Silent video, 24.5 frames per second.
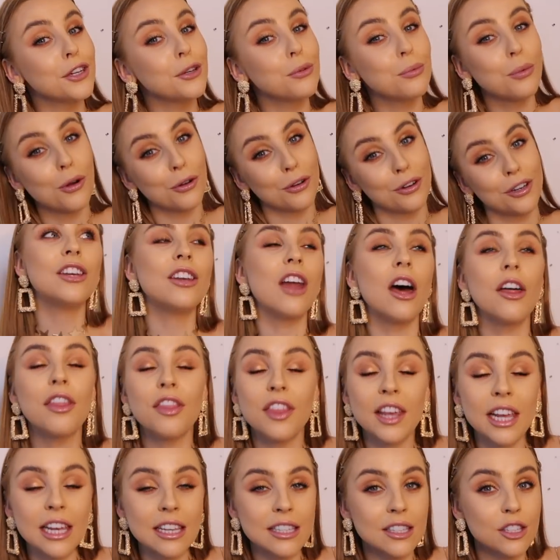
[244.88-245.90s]
you want.
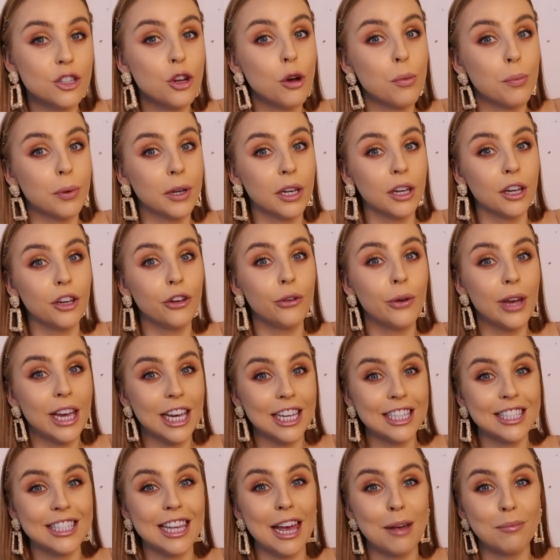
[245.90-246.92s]
Nothing is stopping you
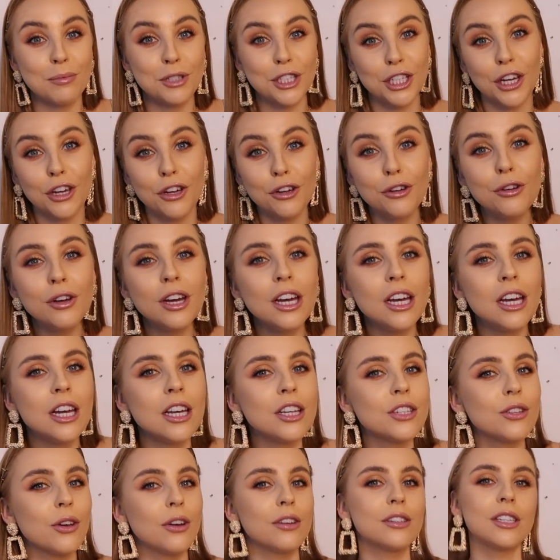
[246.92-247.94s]
except you.
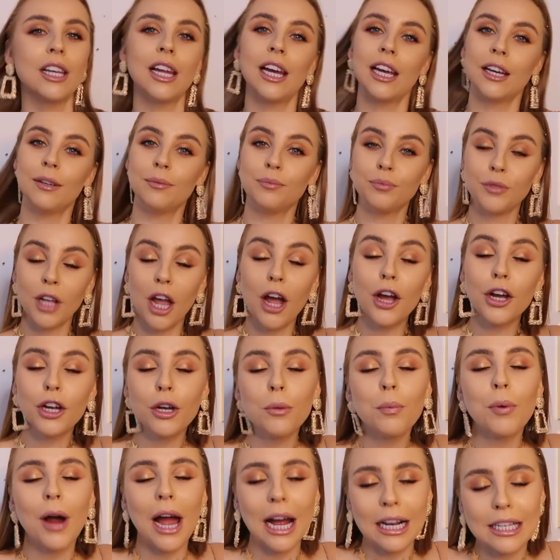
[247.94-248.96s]
So I was like, I'm
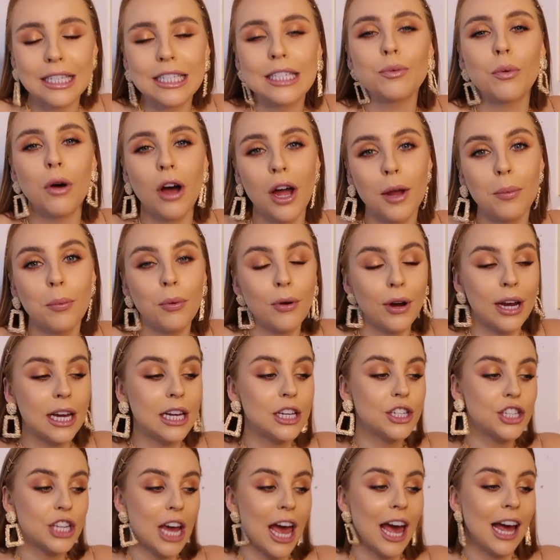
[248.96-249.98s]
gonna practice what I
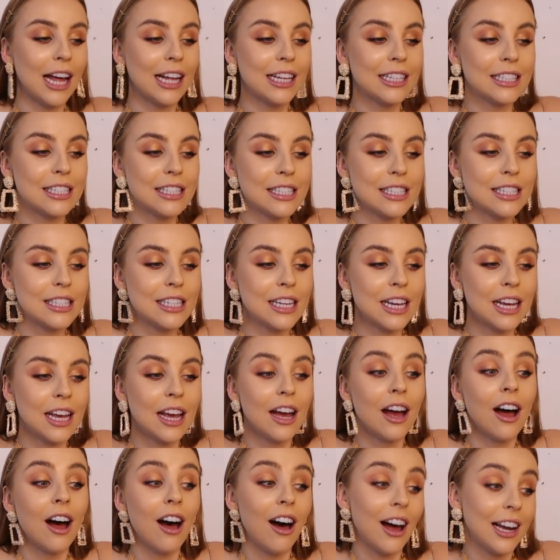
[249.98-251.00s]
preach, and
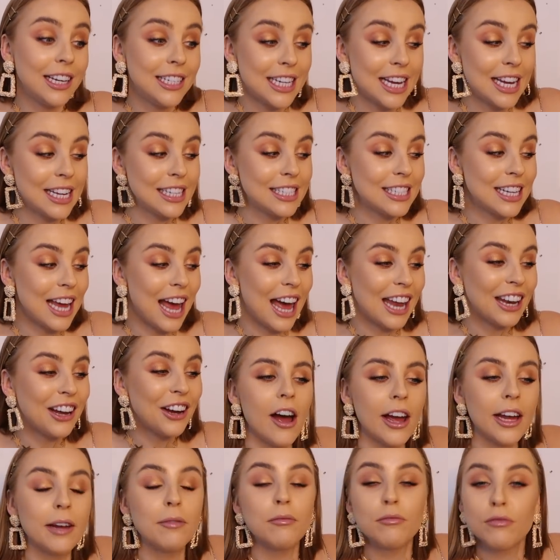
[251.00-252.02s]
I did. And
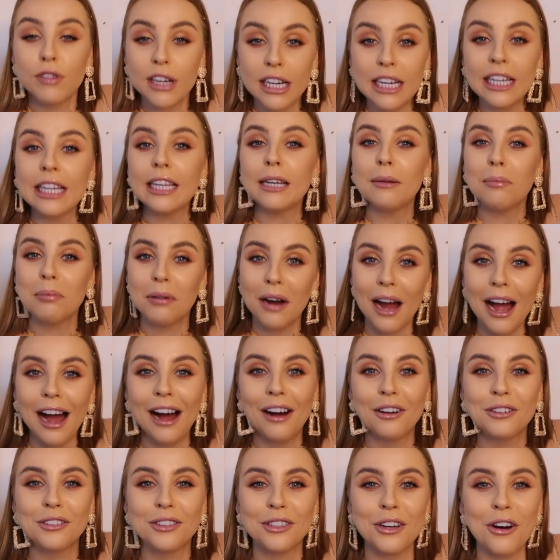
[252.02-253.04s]
I am really
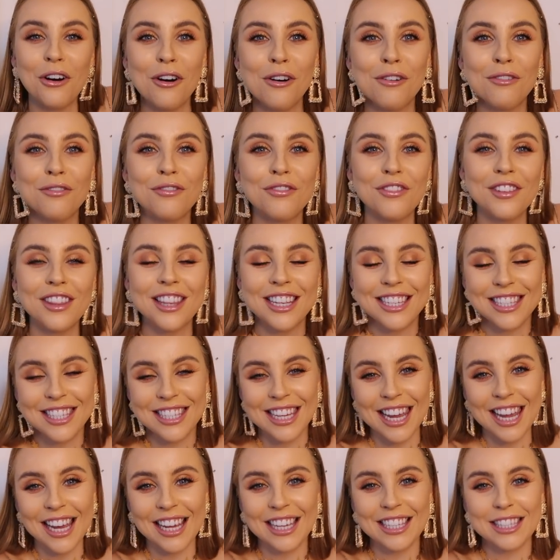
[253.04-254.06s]
proud of the
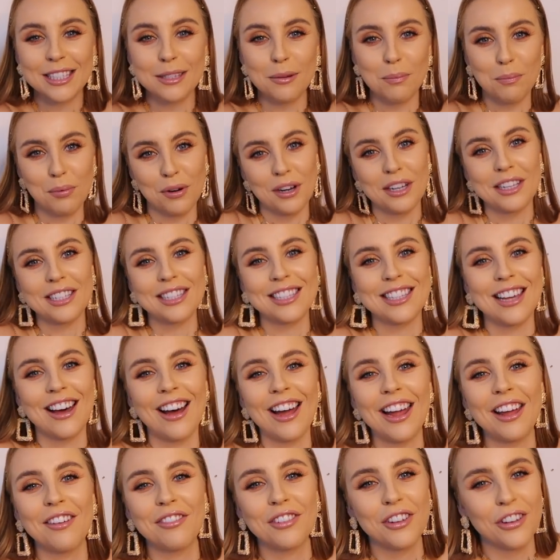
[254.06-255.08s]
6 prints that
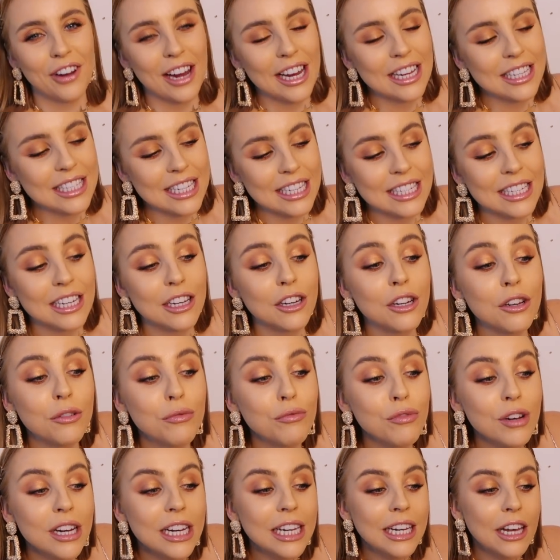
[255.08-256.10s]
I have created. And I
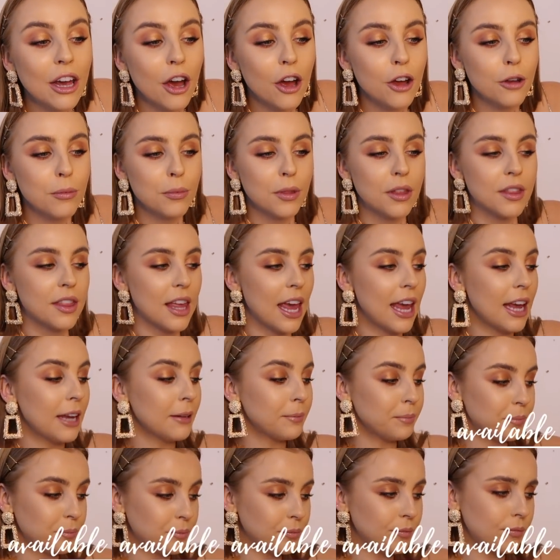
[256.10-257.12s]
really hope that
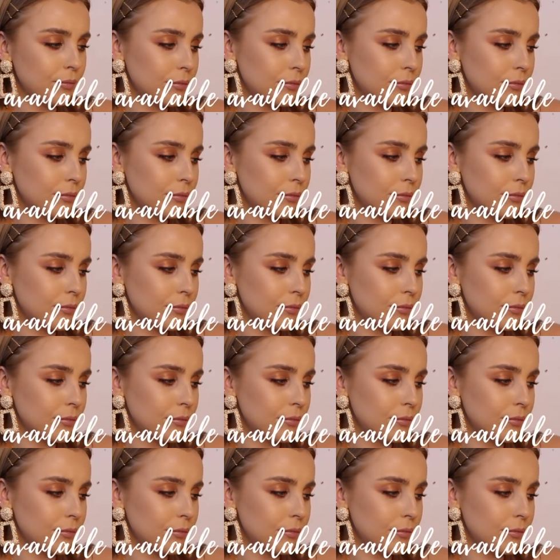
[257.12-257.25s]
they